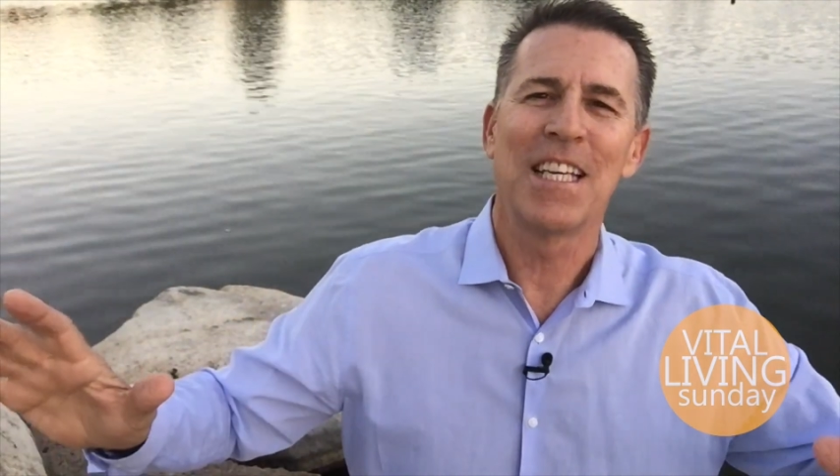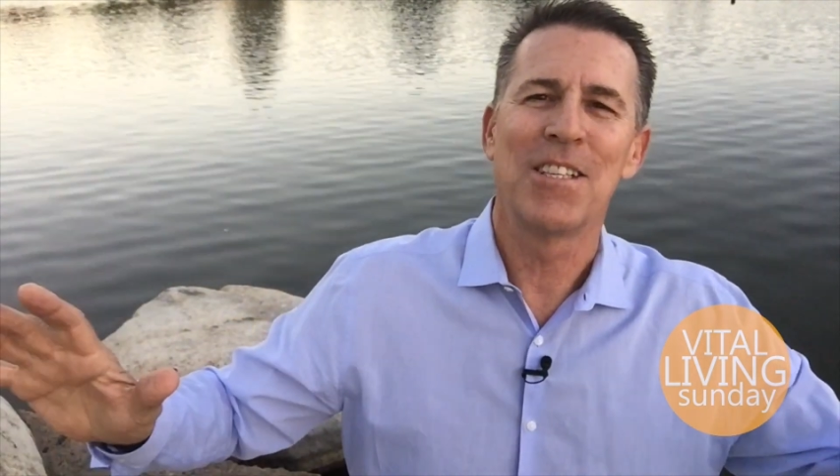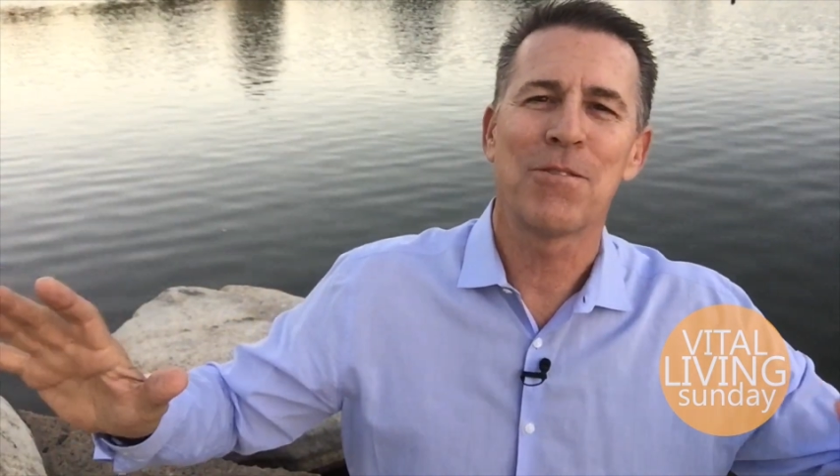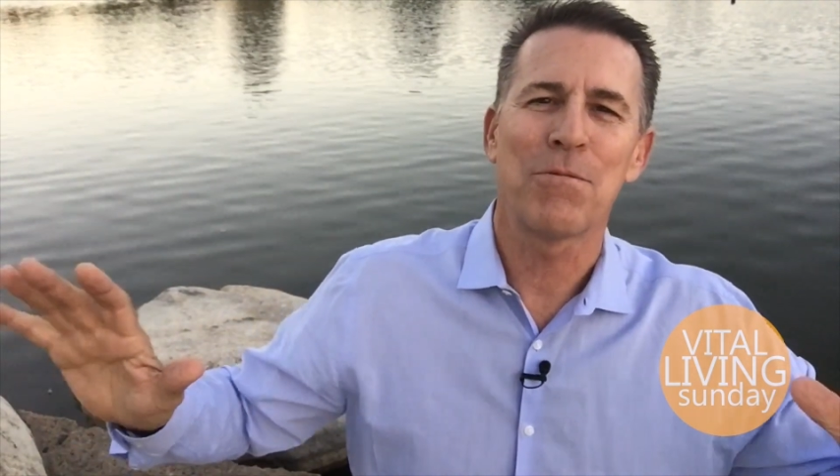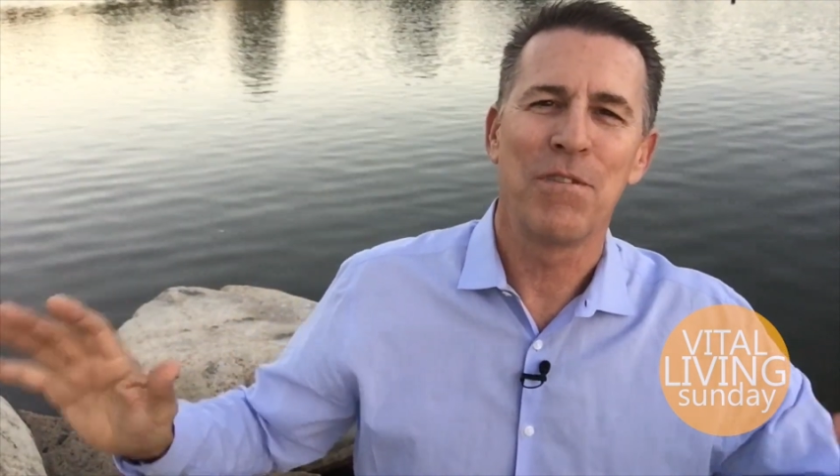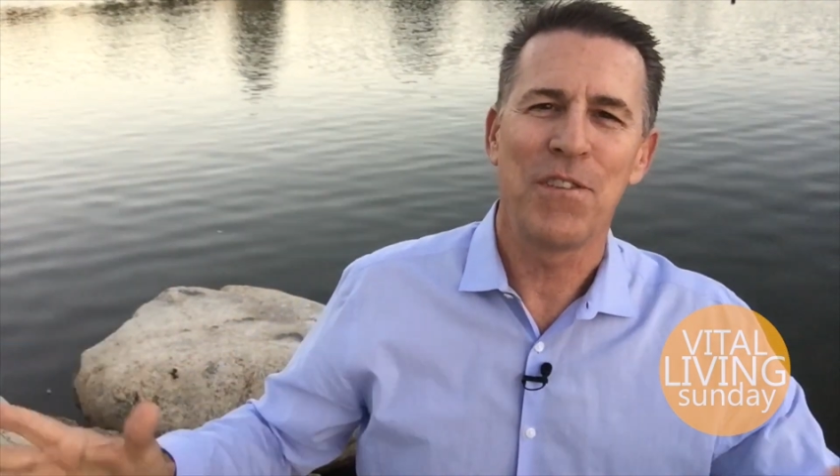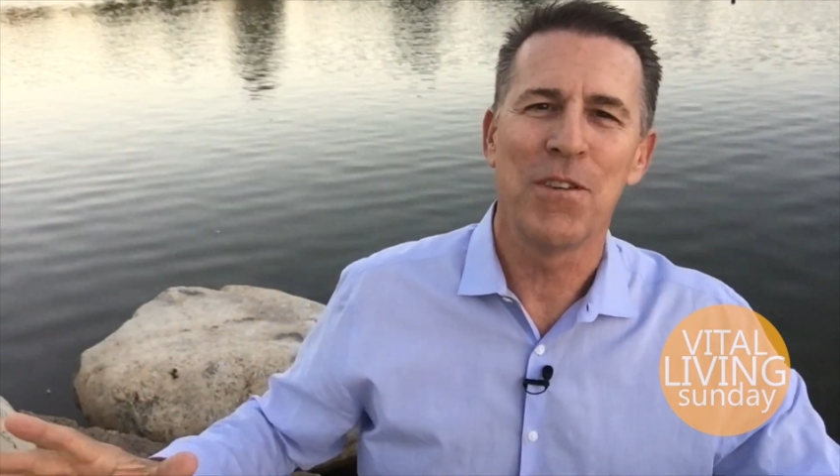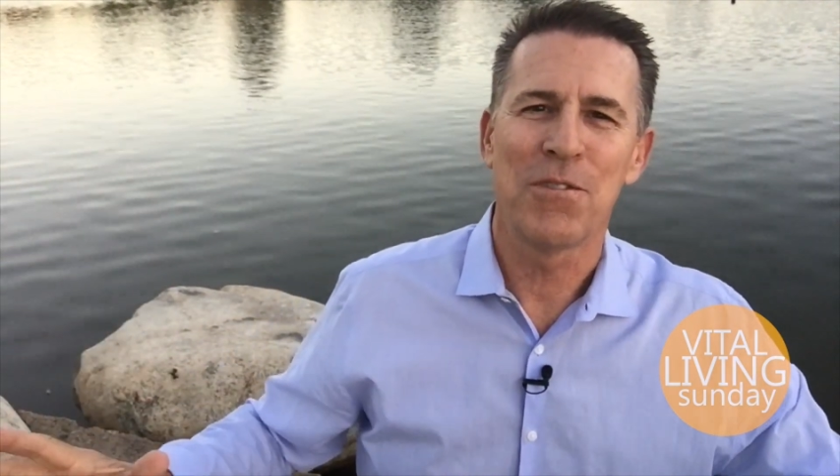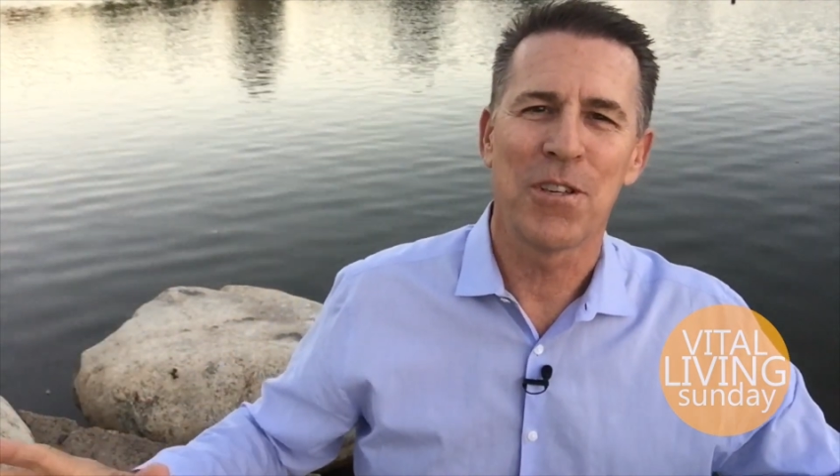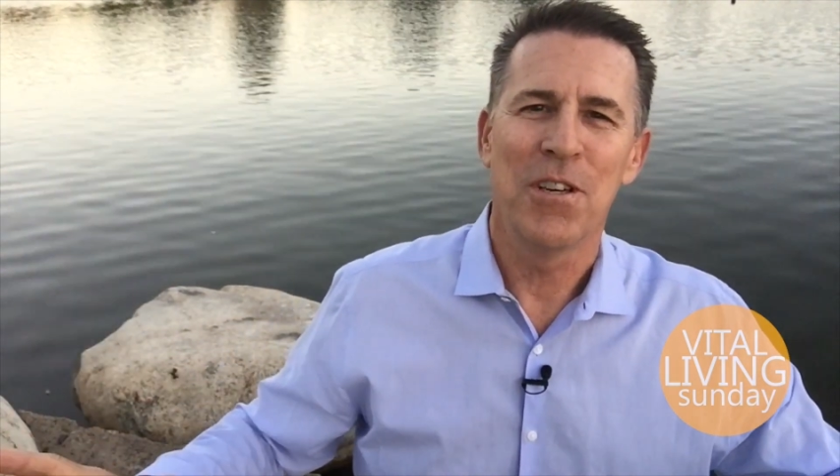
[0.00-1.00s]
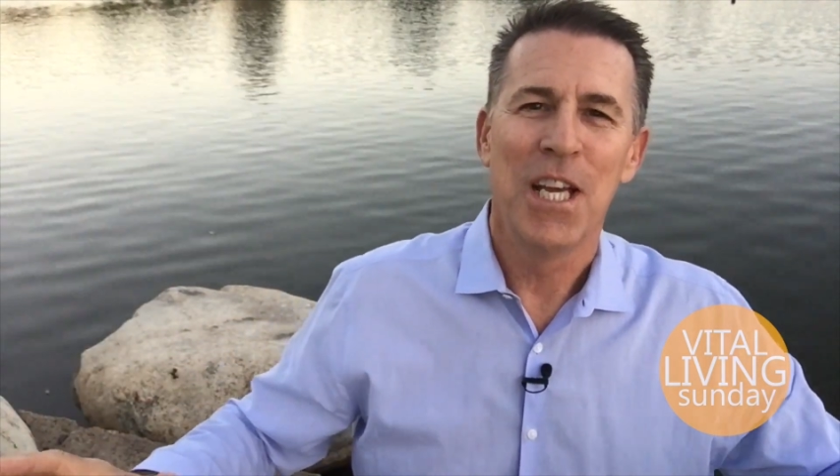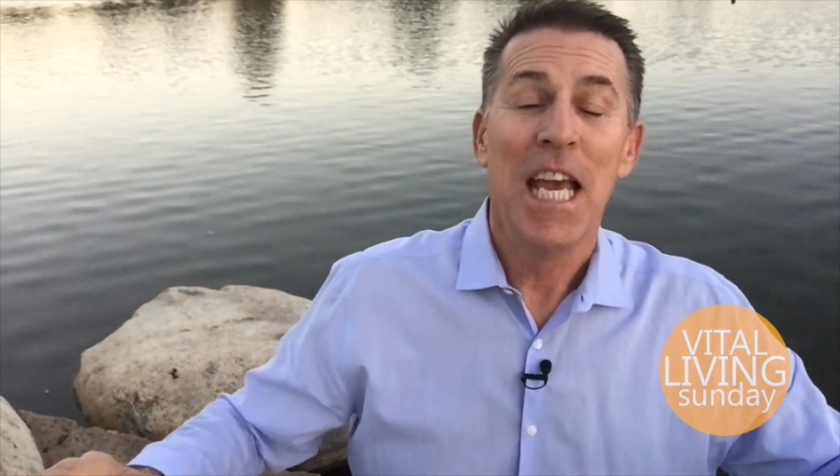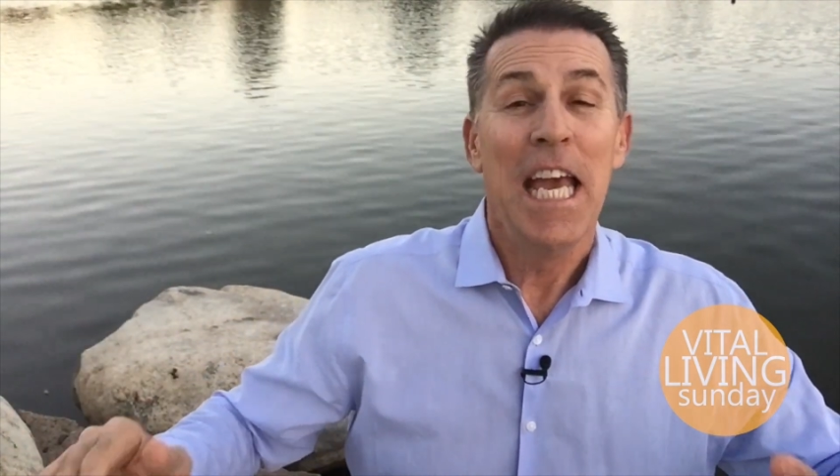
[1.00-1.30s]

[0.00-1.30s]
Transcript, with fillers: industry future